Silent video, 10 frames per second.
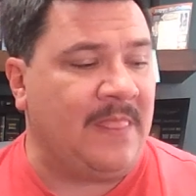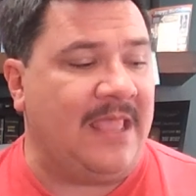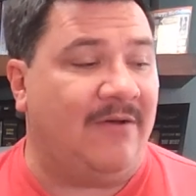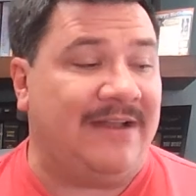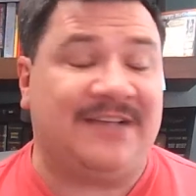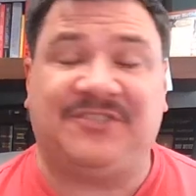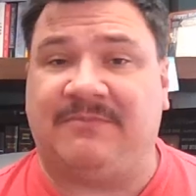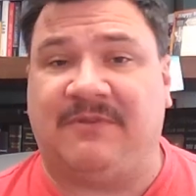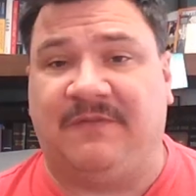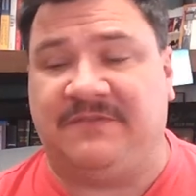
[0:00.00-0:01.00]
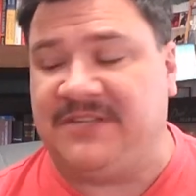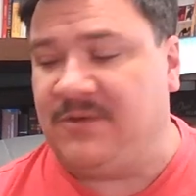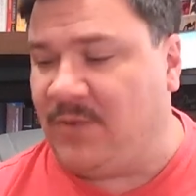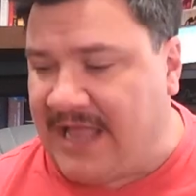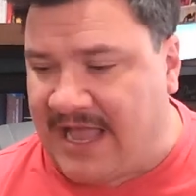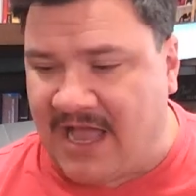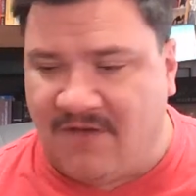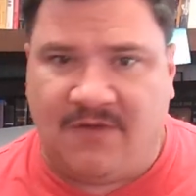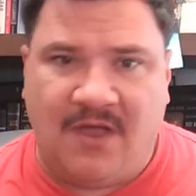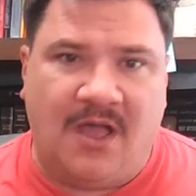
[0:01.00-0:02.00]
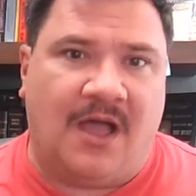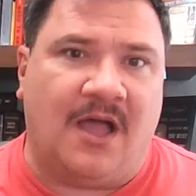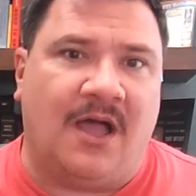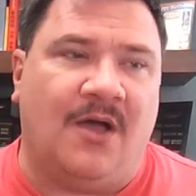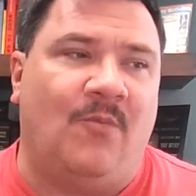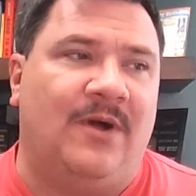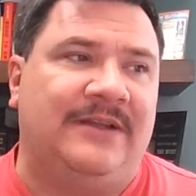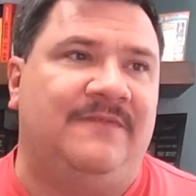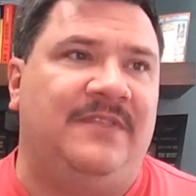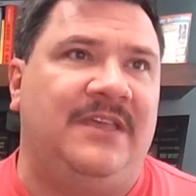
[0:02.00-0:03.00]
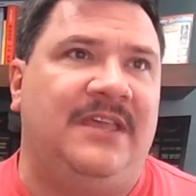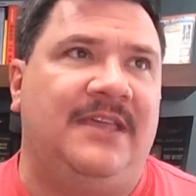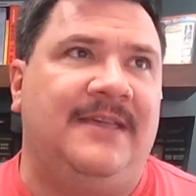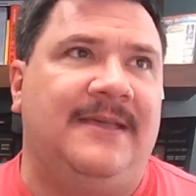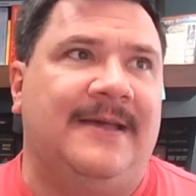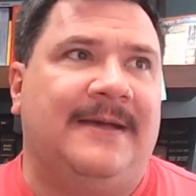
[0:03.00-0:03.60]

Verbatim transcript: Now in Acts chapter 15 we have uh, one of the